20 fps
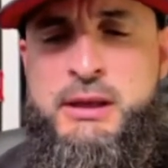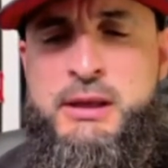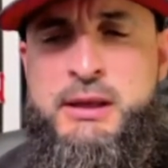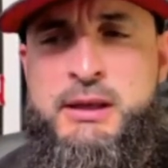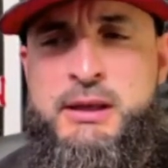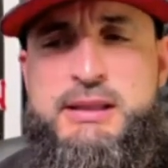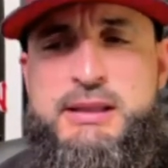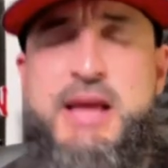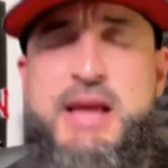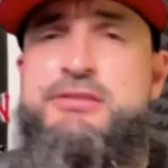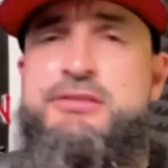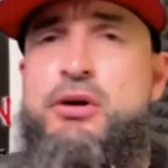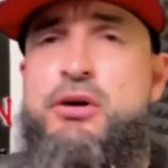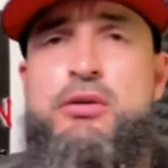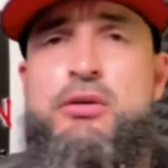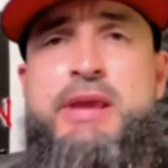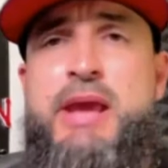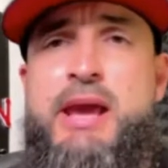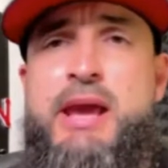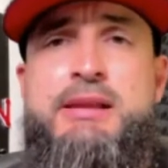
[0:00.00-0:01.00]
that's all
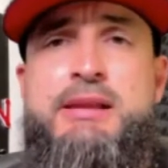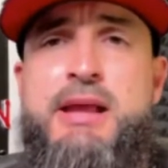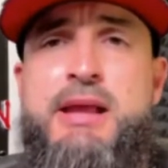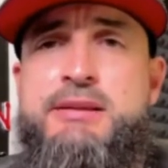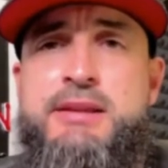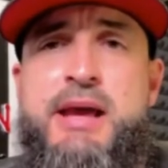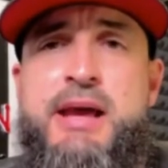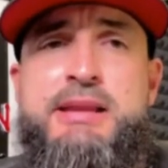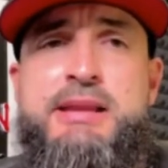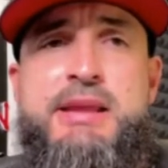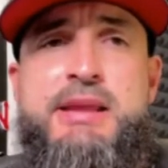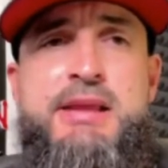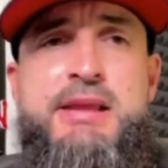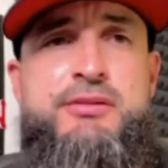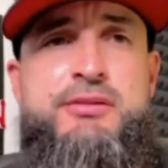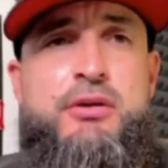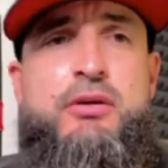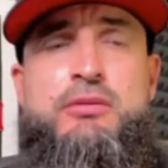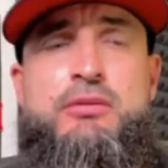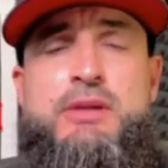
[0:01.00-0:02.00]
gang, like that's
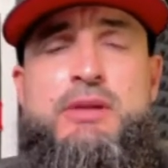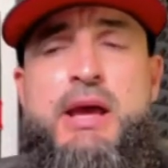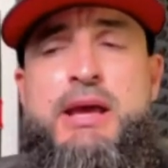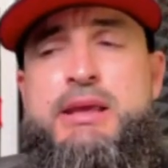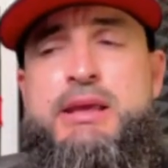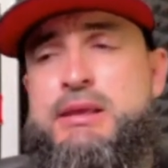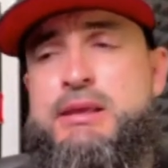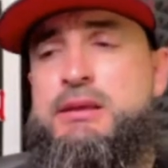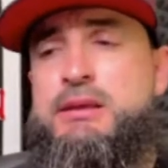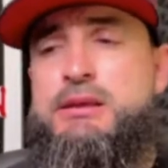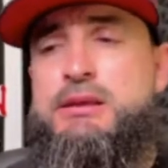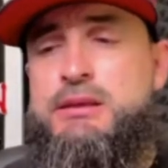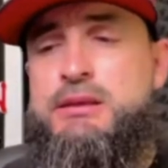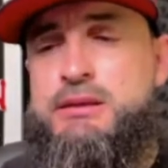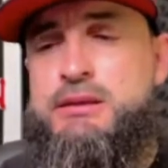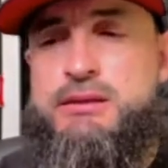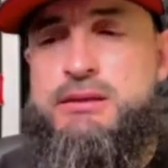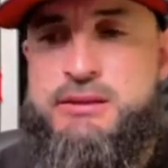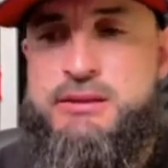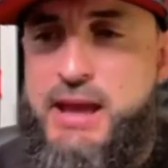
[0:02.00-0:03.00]
all like
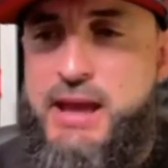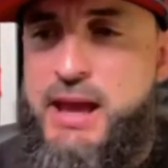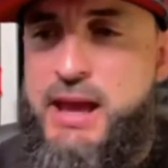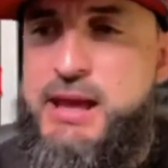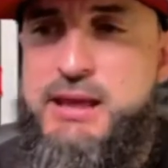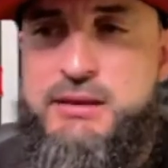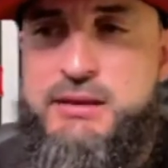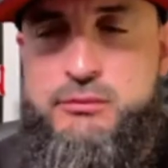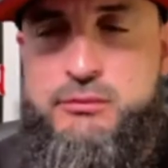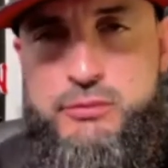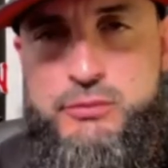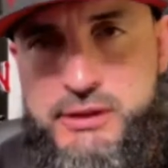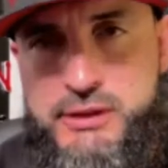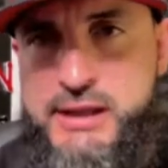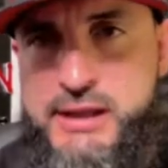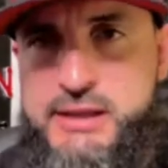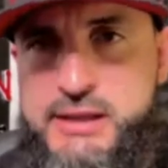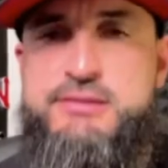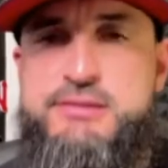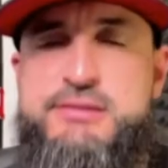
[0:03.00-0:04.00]
gang
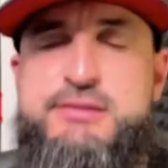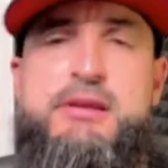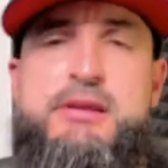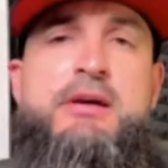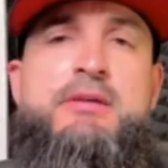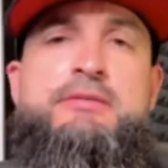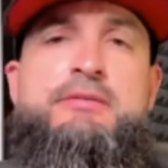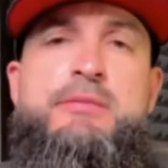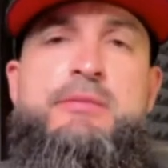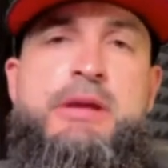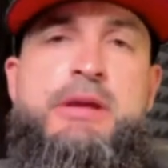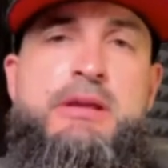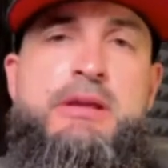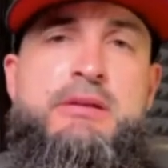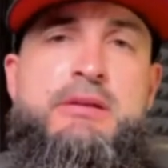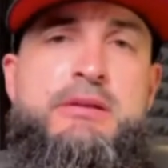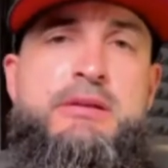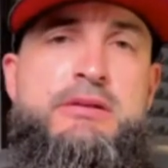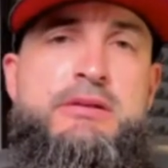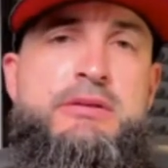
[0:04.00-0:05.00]
related stuff, man.
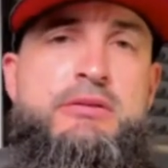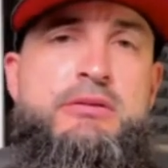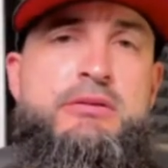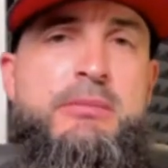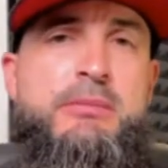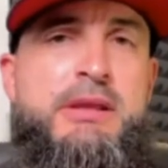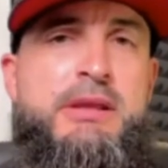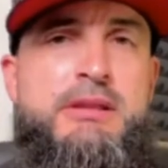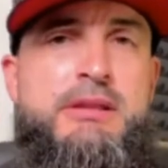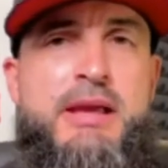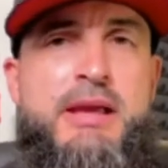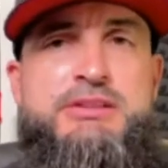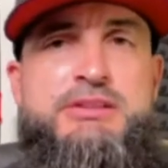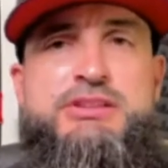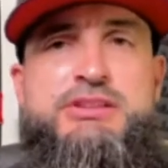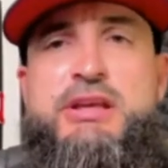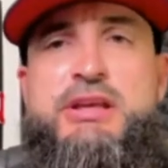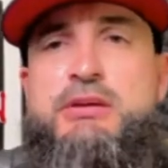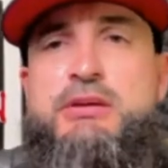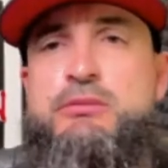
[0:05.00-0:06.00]
You know what I mean? Like,
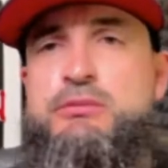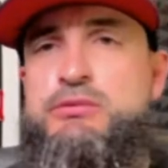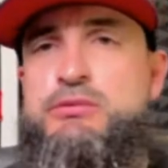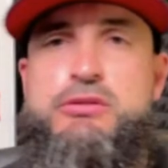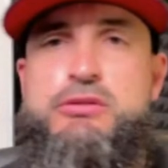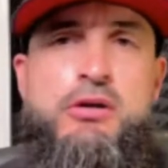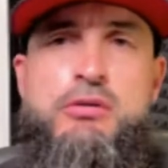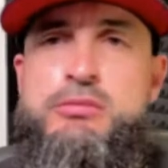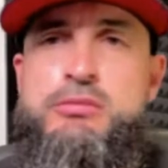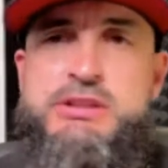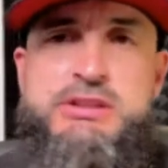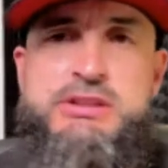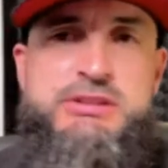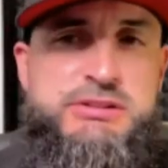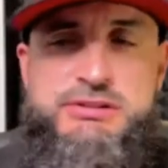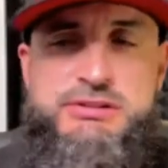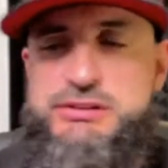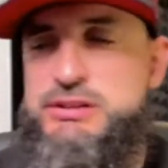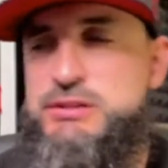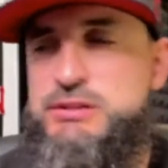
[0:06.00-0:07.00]
check in with your homies and
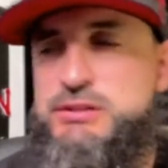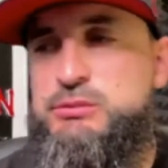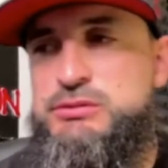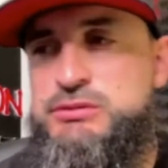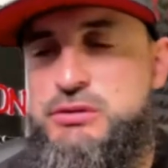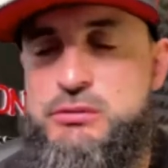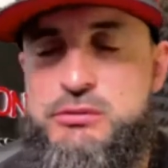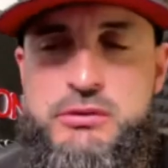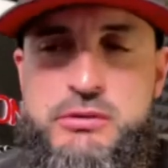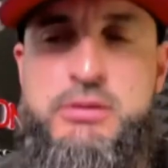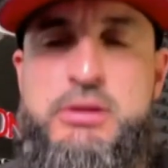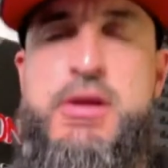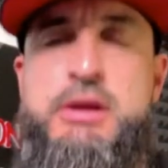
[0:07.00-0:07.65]
see what's going on.